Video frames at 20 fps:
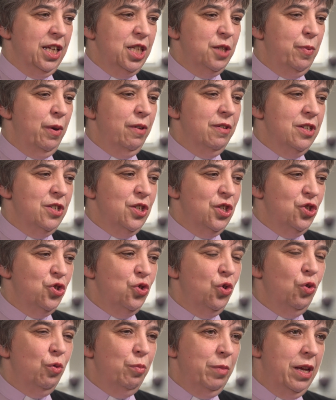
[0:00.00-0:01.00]
experience has
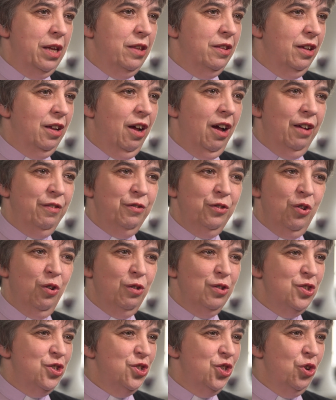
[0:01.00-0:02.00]
taught me that I've
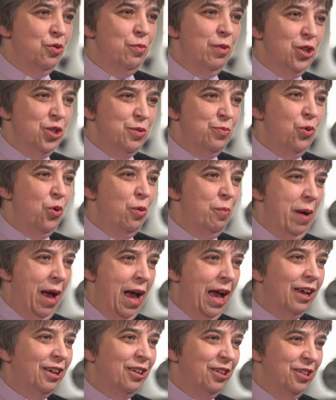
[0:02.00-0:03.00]
got so much more
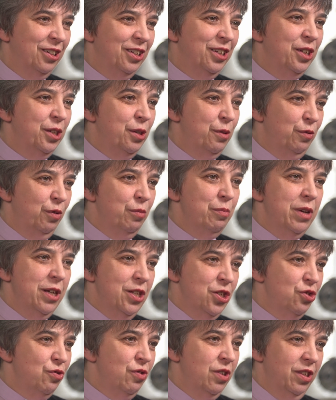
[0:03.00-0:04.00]
back from
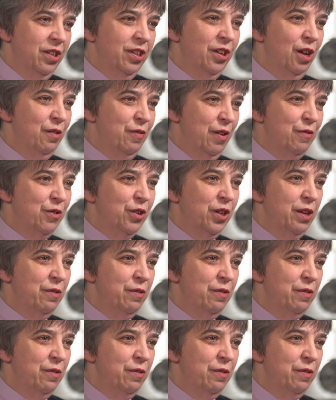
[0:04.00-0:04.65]
ministry than I've ever